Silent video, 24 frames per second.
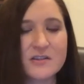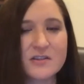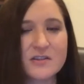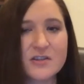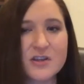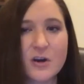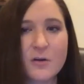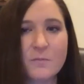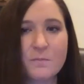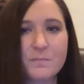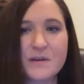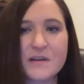
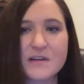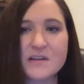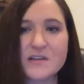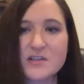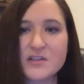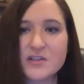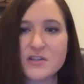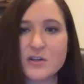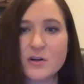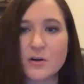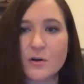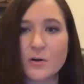don't be
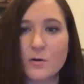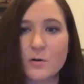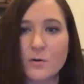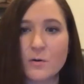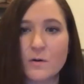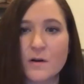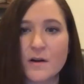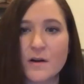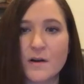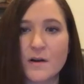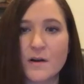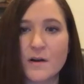
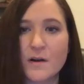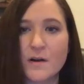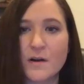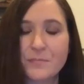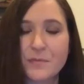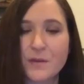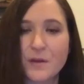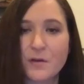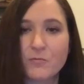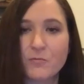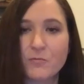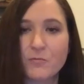so
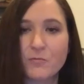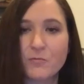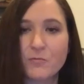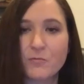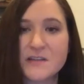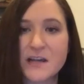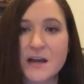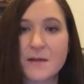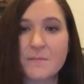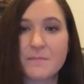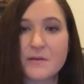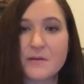wrapped
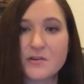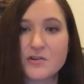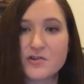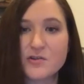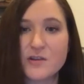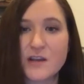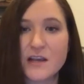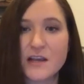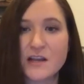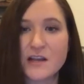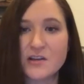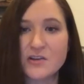up in
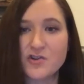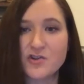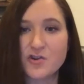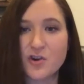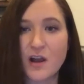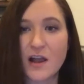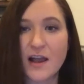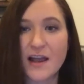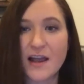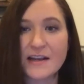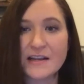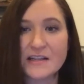in
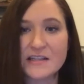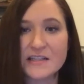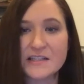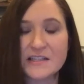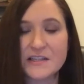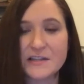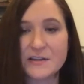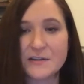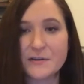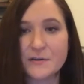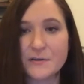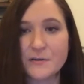trying
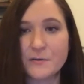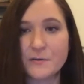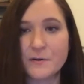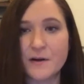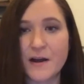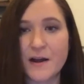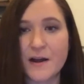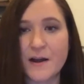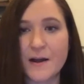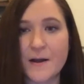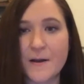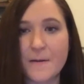to
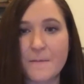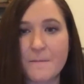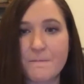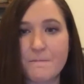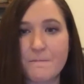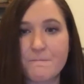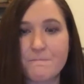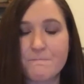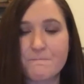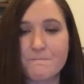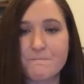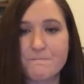um,
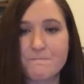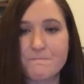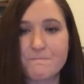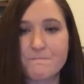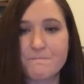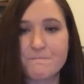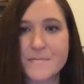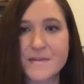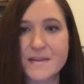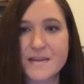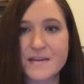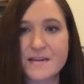
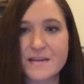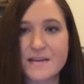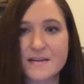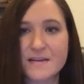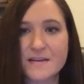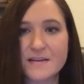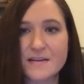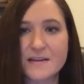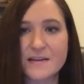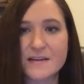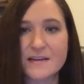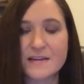
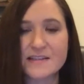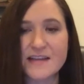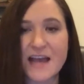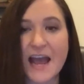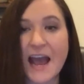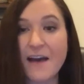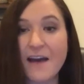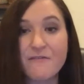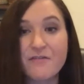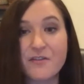to have the